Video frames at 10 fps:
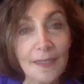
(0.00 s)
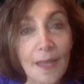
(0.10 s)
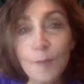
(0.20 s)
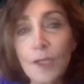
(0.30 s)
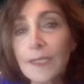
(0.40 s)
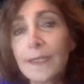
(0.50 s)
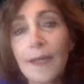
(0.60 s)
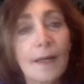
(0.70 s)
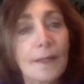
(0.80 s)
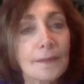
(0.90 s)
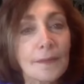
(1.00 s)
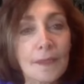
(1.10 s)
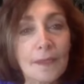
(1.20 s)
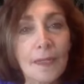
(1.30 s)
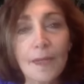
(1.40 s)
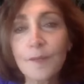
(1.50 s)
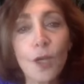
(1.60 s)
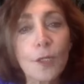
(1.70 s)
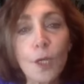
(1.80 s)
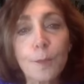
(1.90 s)
I'm not young. I'm
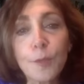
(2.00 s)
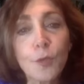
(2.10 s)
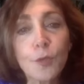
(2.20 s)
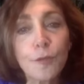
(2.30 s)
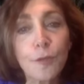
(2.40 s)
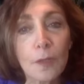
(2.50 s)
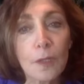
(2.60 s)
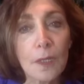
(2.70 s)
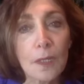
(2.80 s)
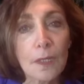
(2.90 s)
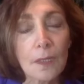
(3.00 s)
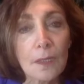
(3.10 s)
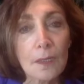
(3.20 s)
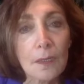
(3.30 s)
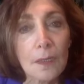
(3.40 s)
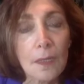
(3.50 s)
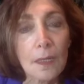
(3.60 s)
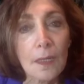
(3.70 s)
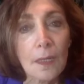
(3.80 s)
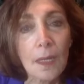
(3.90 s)
not beautiful.
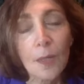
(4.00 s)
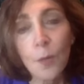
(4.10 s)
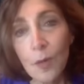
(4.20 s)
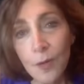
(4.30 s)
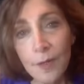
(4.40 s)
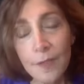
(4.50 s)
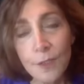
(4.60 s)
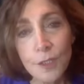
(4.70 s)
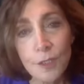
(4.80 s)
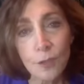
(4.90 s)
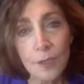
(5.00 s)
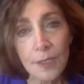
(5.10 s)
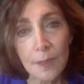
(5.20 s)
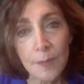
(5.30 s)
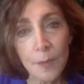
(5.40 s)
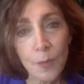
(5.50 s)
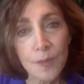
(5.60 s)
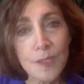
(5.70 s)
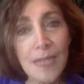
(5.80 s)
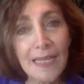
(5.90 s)
I worry that she's looking at me with
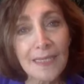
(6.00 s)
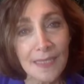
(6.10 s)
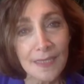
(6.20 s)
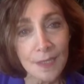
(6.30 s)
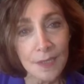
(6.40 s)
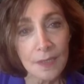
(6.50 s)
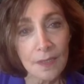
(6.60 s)
sadness.